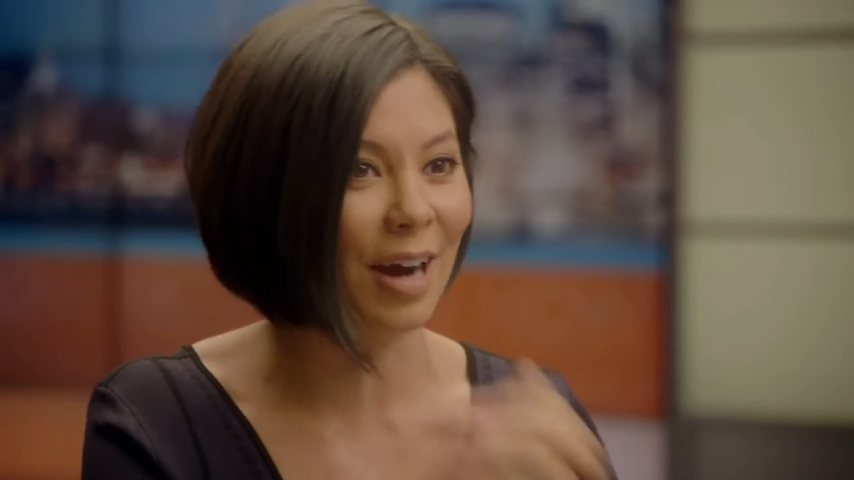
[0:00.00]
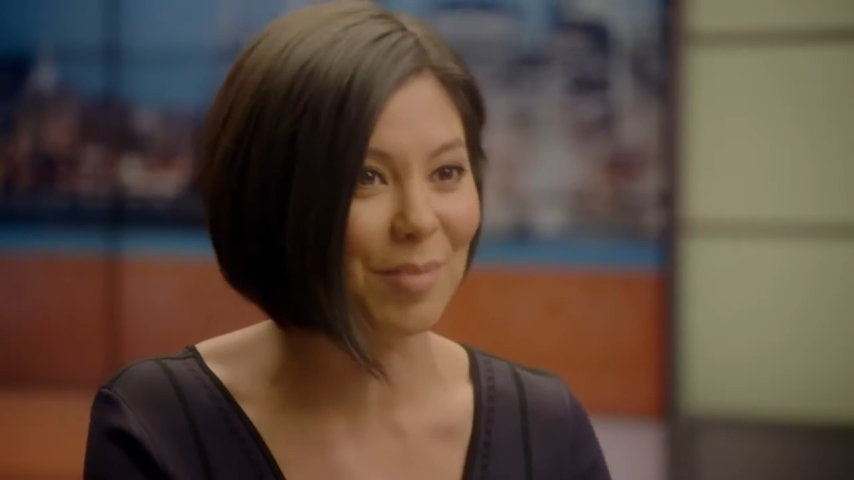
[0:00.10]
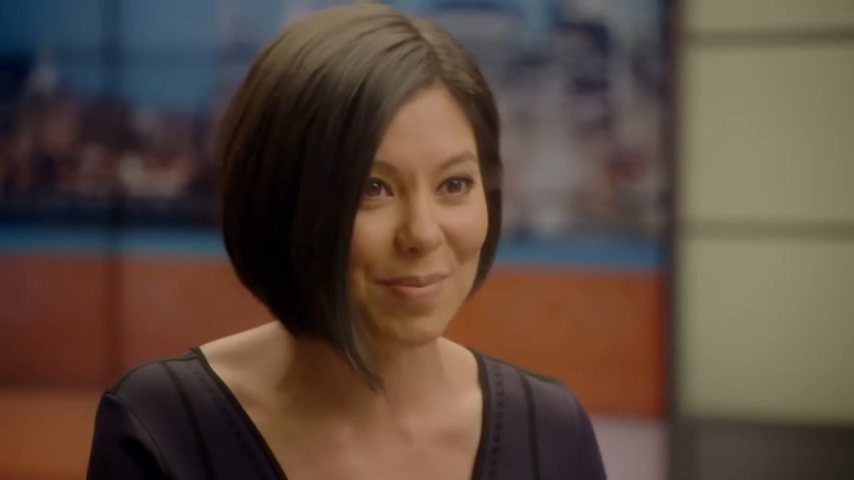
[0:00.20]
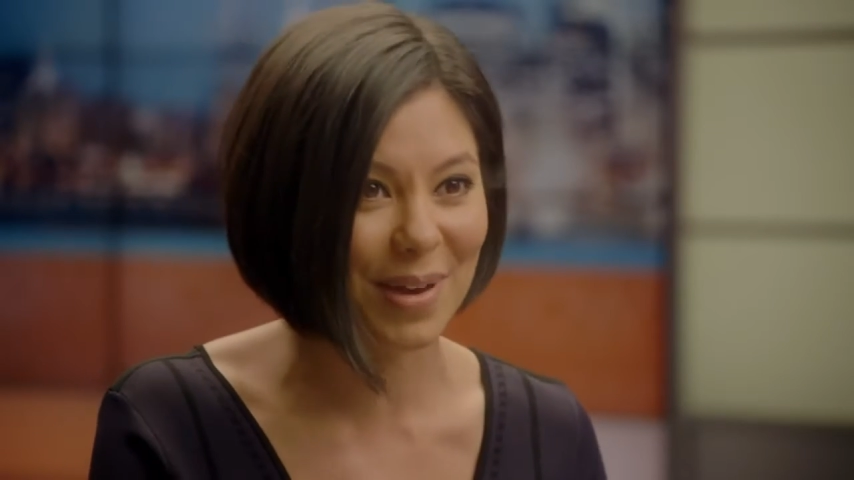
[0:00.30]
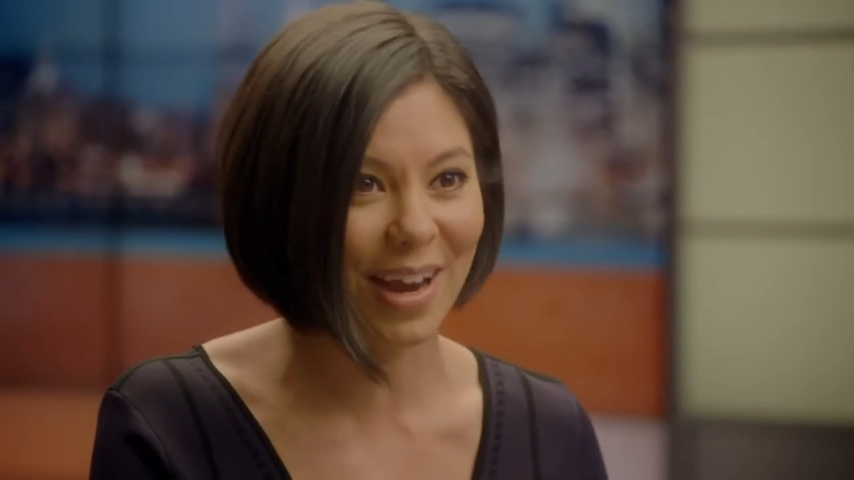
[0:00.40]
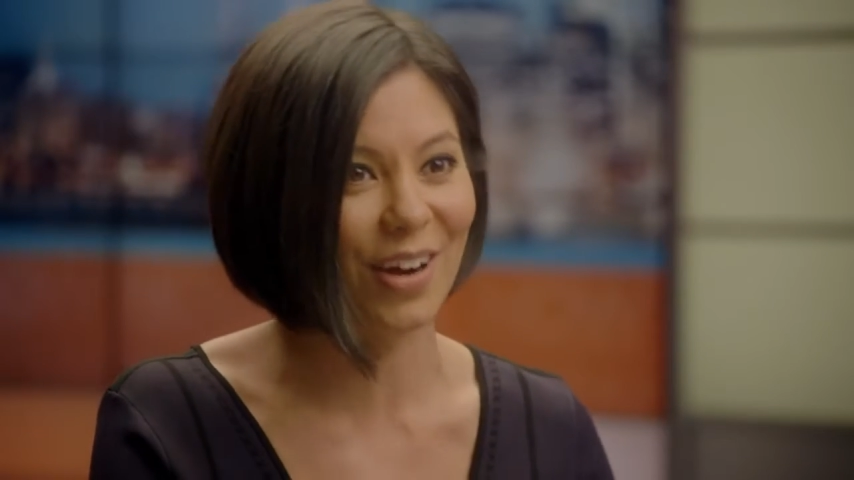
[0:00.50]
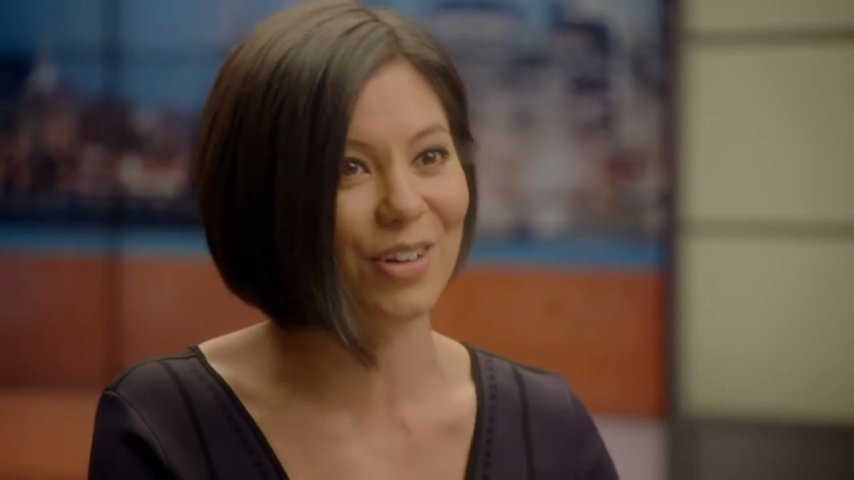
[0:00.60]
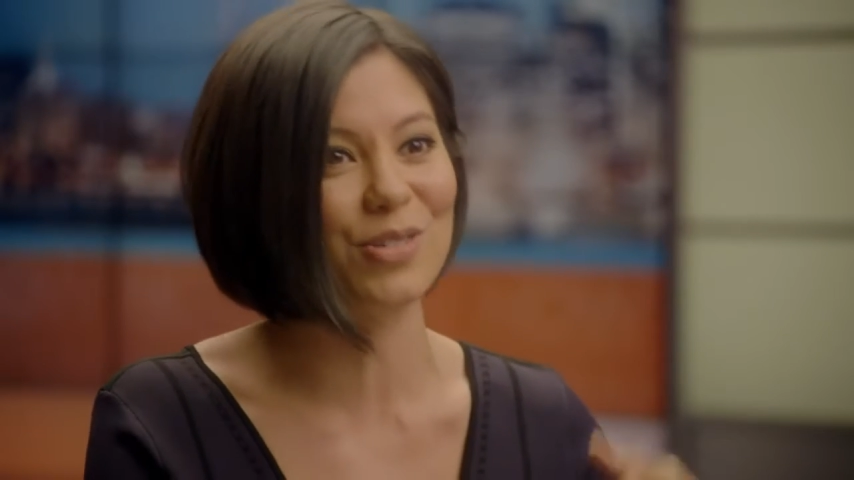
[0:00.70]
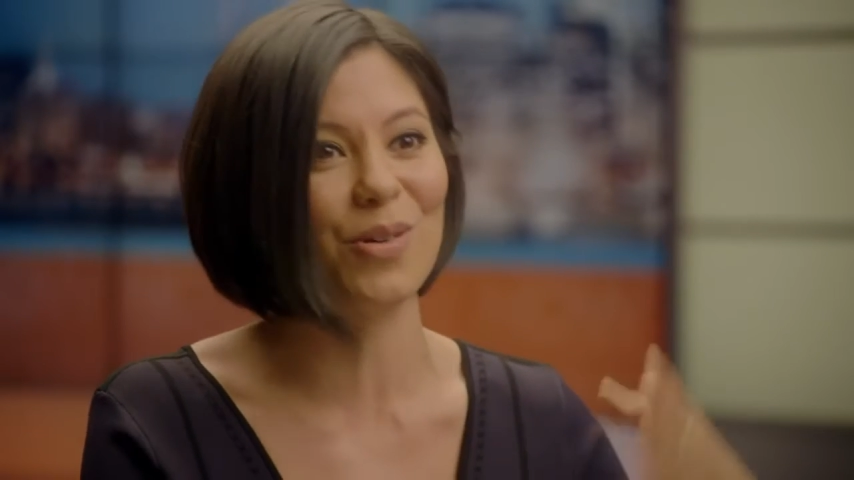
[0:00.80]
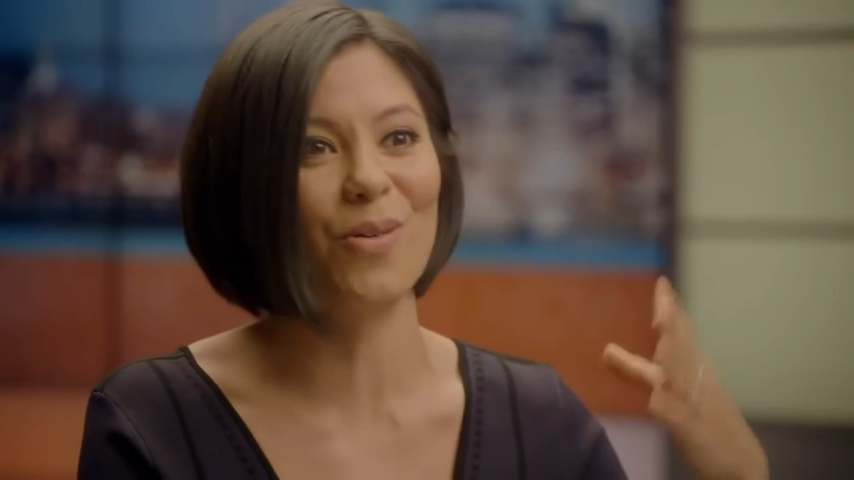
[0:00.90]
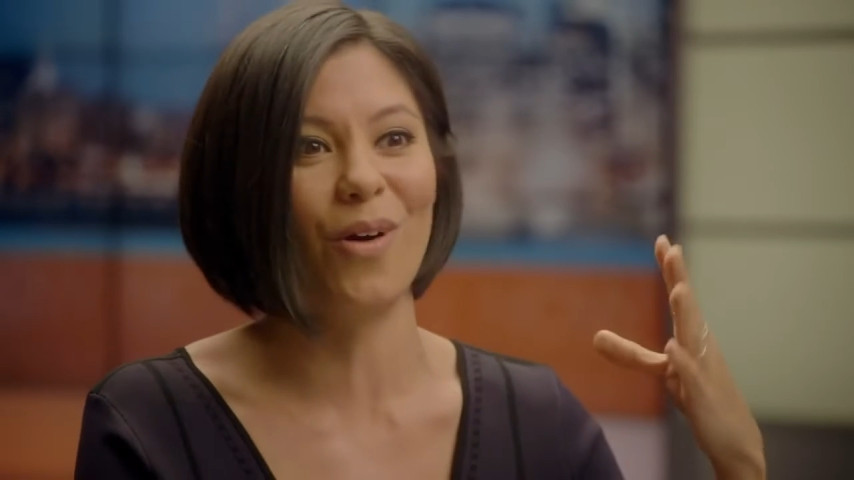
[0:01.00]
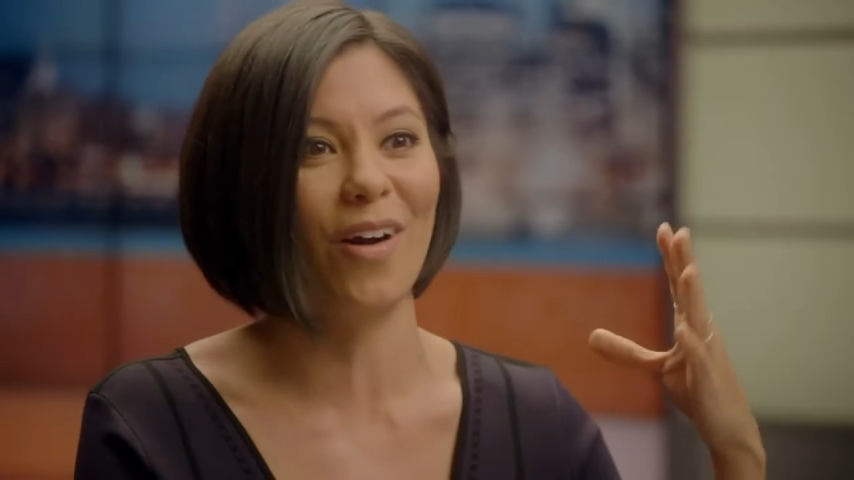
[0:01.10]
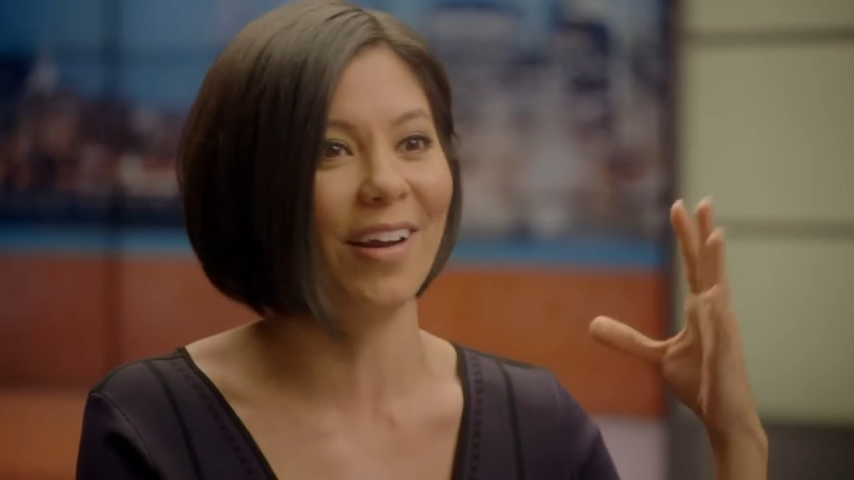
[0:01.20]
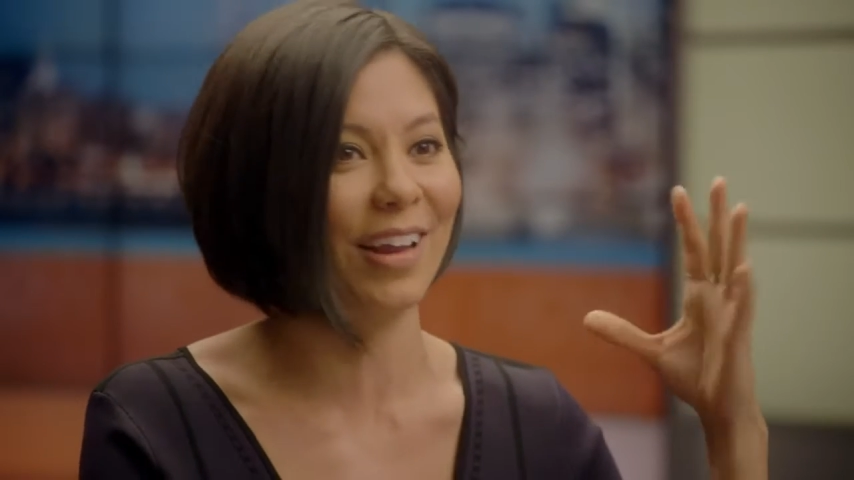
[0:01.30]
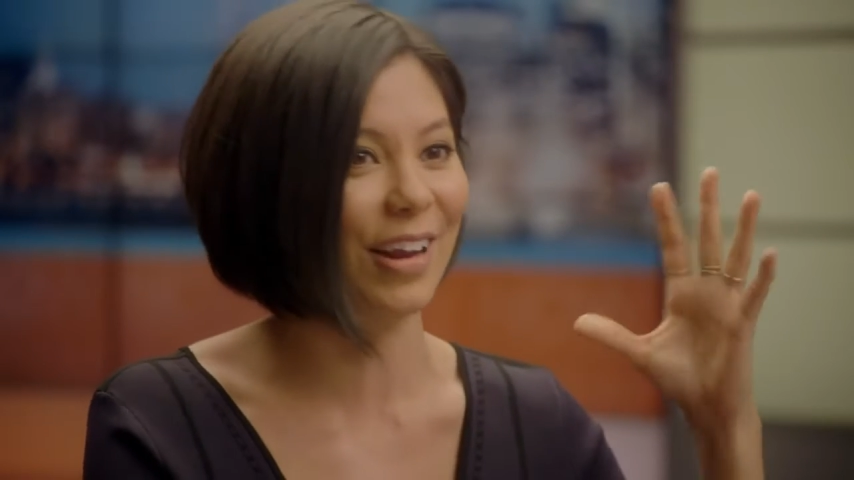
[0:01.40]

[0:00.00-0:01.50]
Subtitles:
gummy bears or,